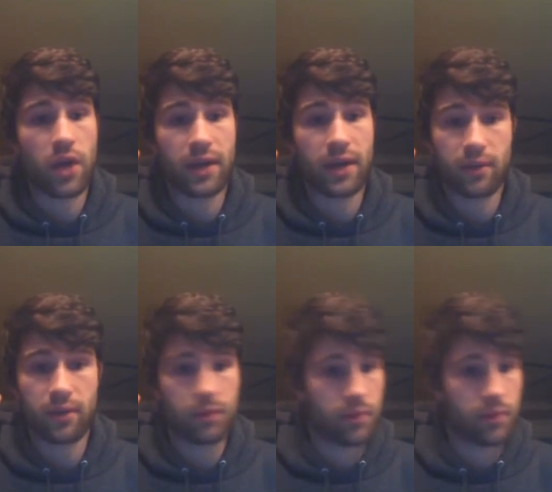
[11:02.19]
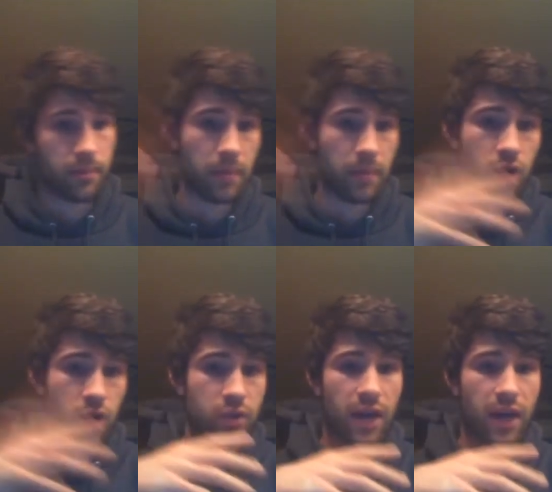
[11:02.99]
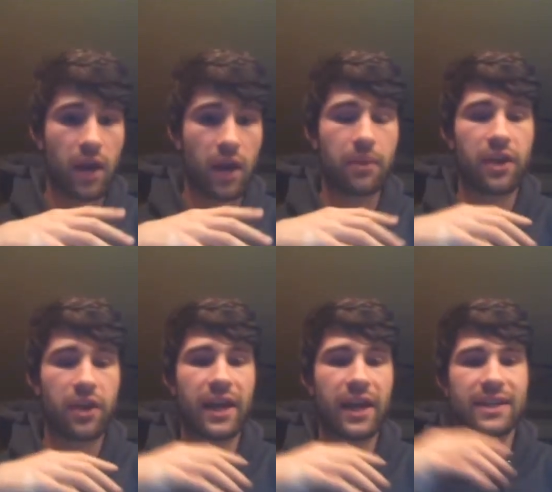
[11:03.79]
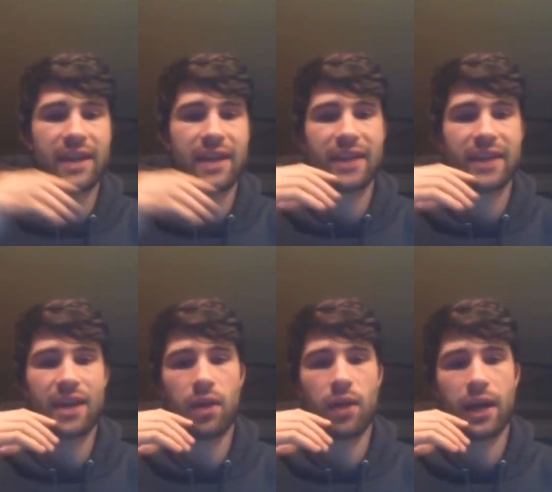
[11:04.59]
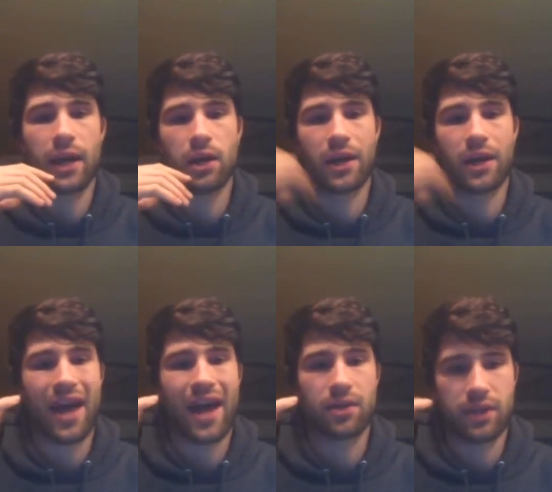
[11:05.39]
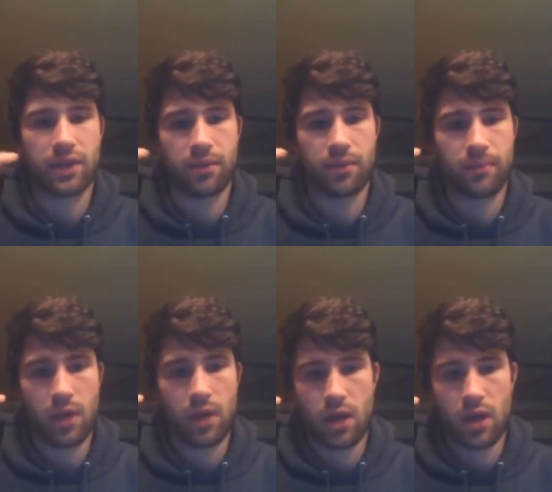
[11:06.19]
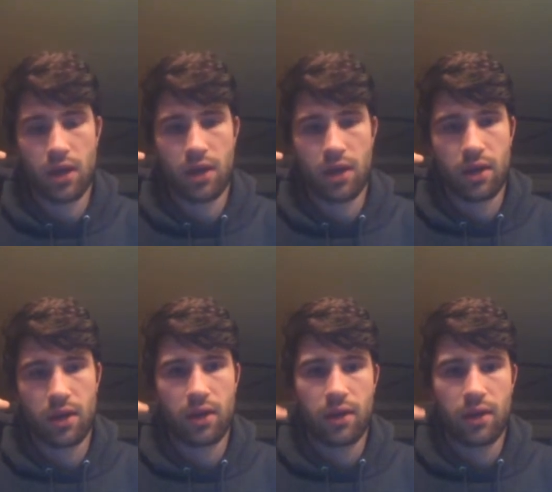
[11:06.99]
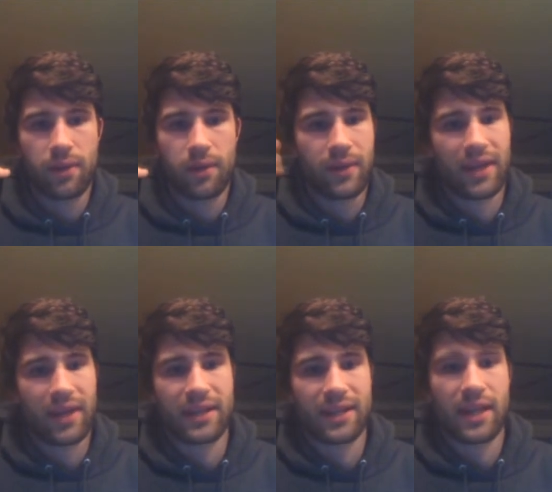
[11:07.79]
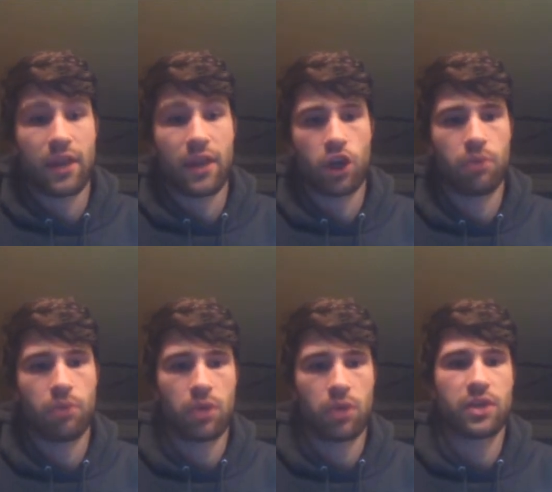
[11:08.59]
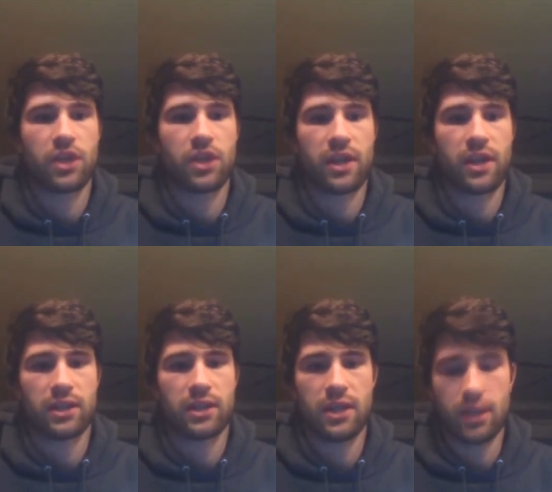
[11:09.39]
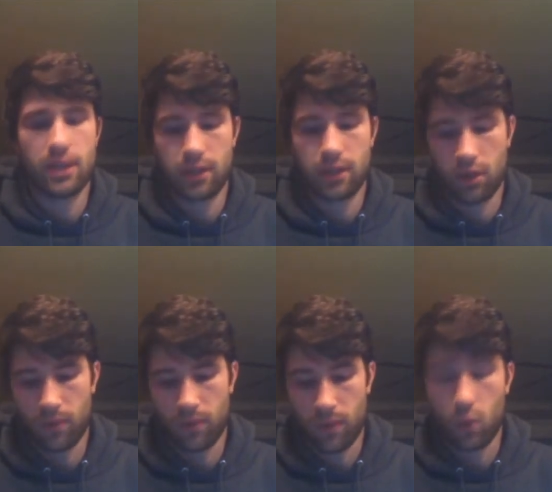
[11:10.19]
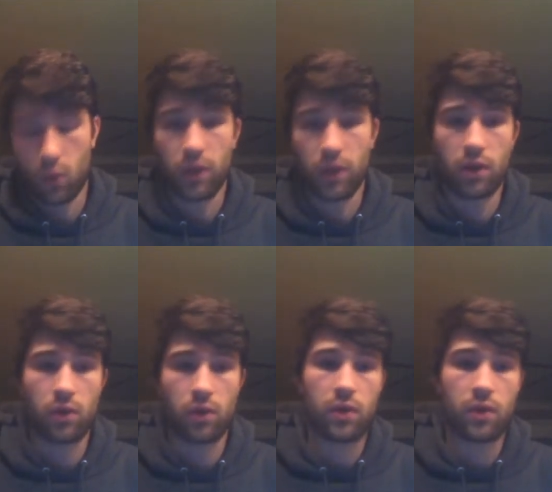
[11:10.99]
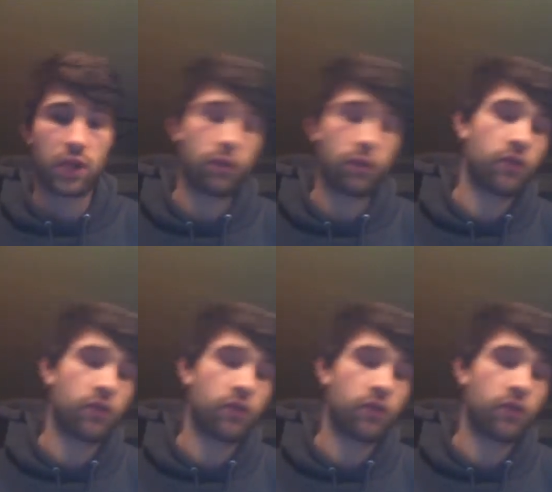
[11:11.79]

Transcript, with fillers: that minerals out, right? The thing is, it takes out like uh, calcium and things like that, the good minerals that you actually need. So with the that's what